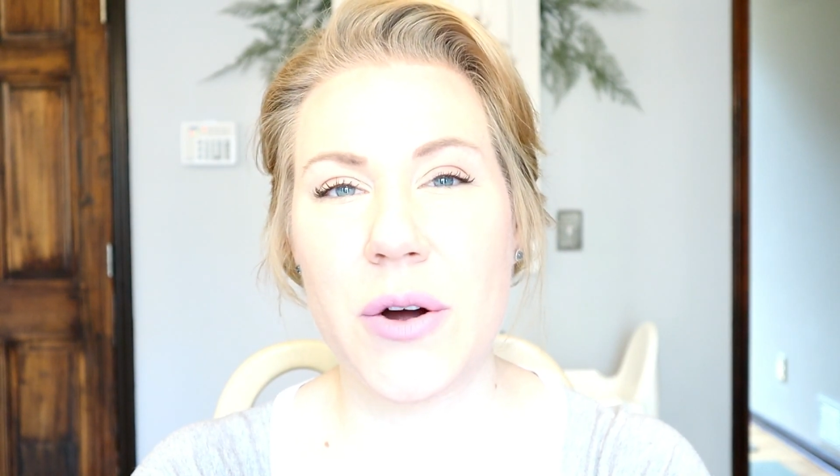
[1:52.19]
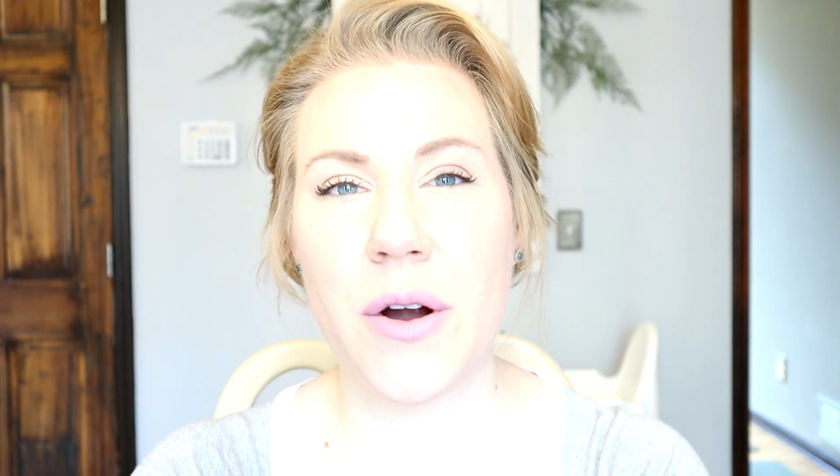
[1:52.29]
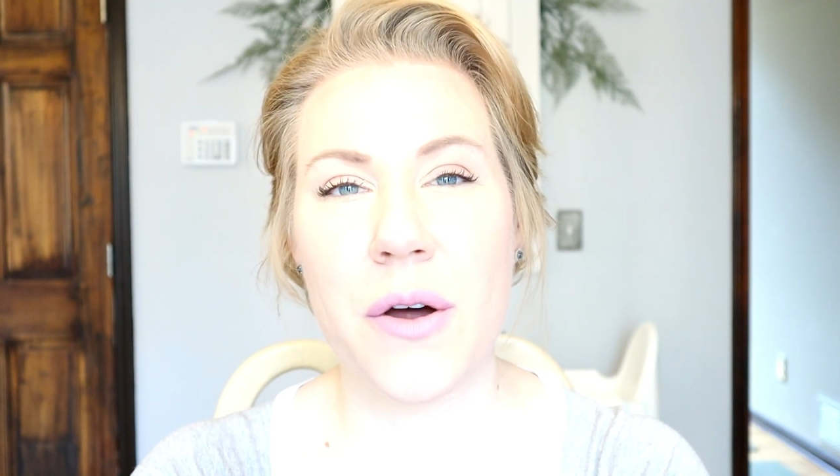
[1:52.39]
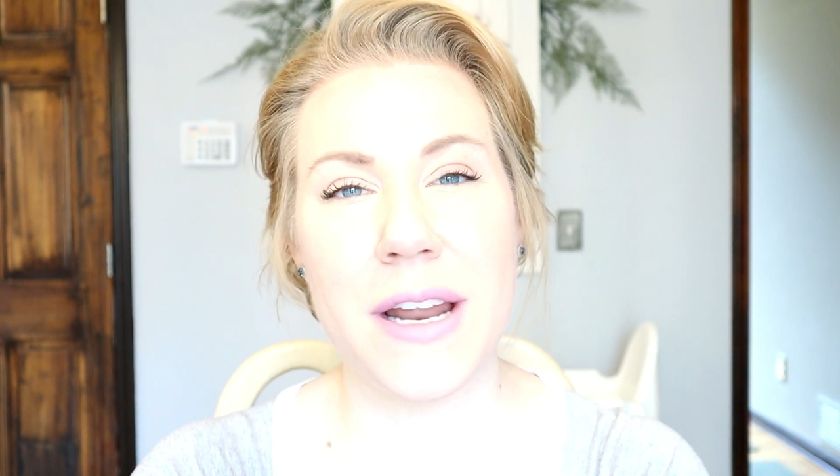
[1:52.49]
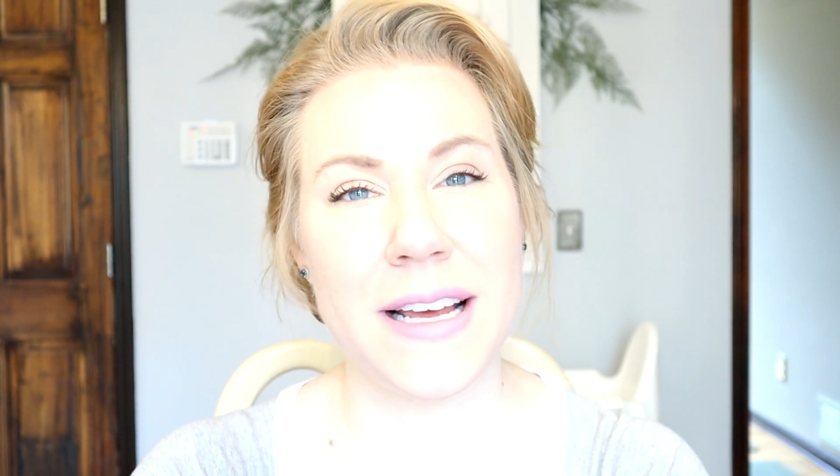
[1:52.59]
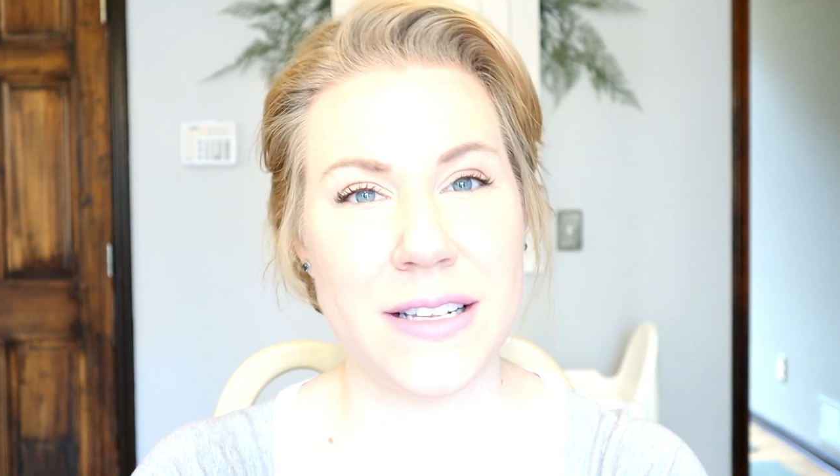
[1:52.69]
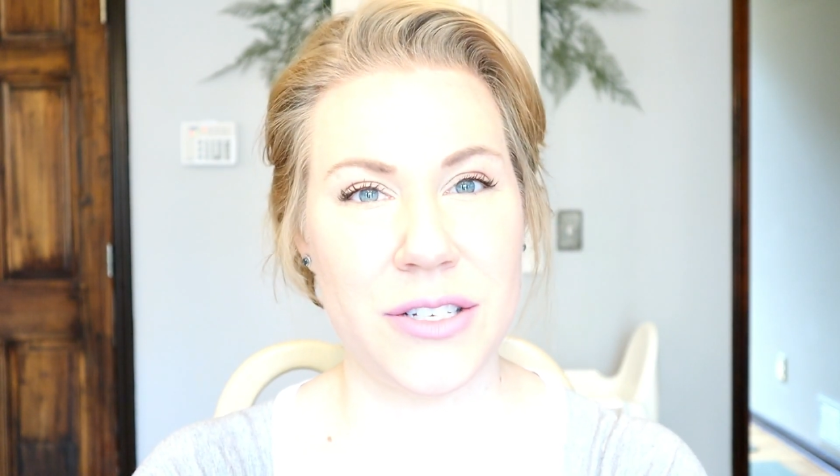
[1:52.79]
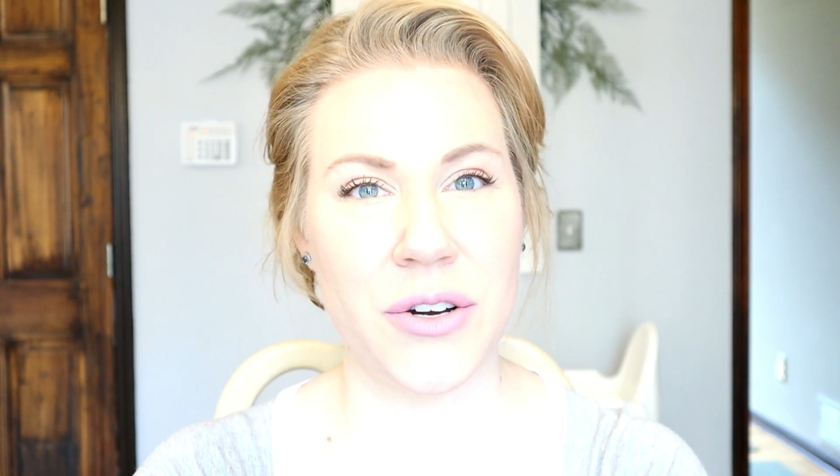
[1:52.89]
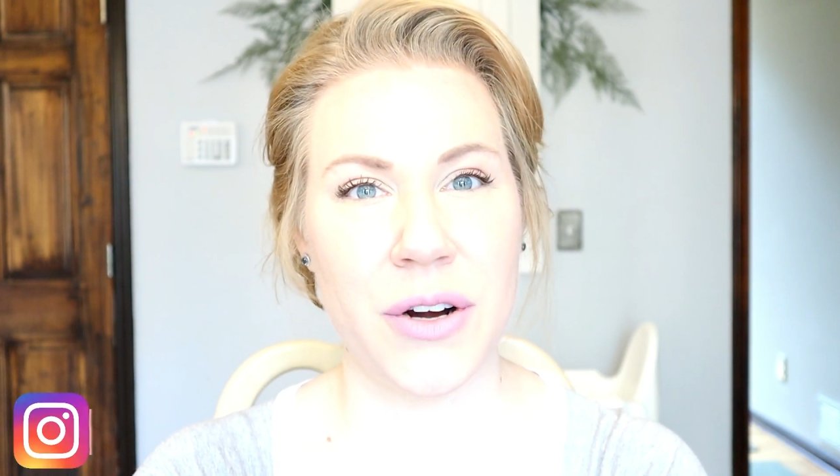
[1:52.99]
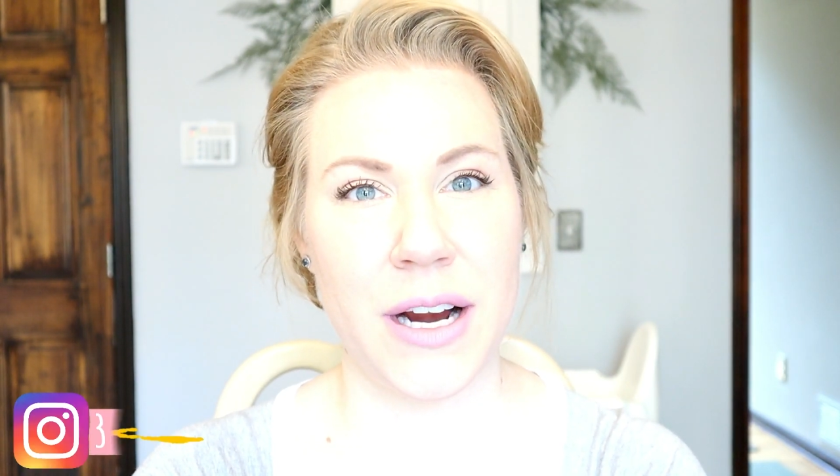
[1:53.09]
are on
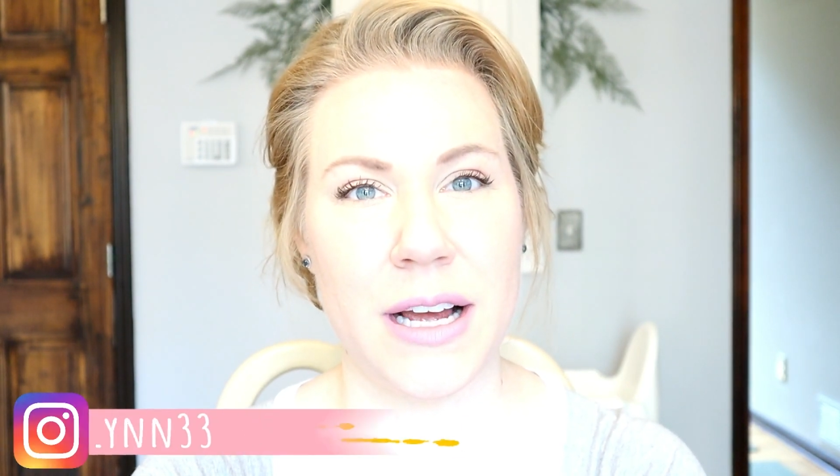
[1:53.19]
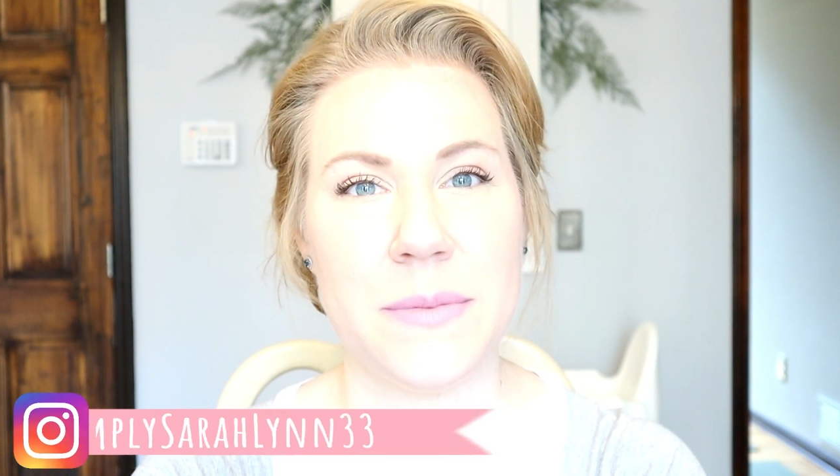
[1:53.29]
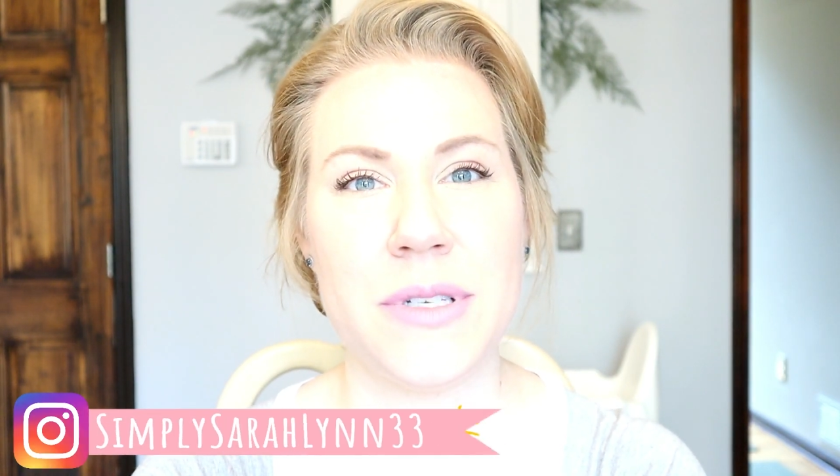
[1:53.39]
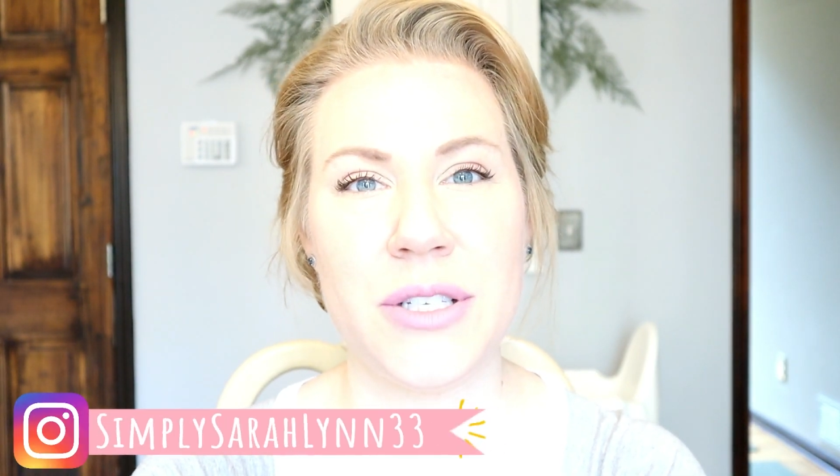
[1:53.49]
Instagram.